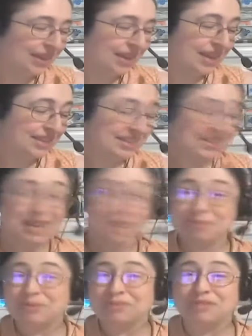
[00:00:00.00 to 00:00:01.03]
It has
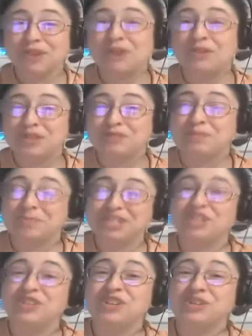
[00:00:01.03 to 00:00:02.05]
examples of all the different
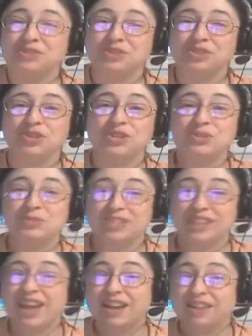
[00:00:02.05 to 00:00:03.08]
materials that you can use to
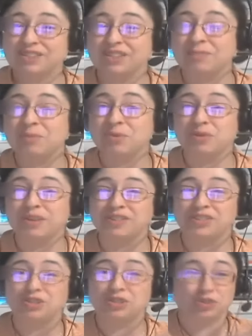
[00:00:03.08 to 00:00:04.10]
cast and mold things,
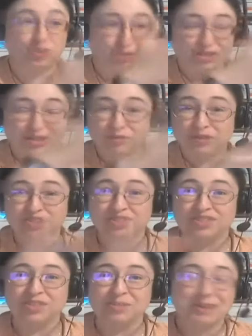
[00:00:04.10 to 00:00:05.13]
and it shows you the
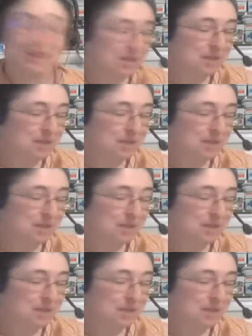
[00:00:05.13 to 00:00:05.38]
differences in them.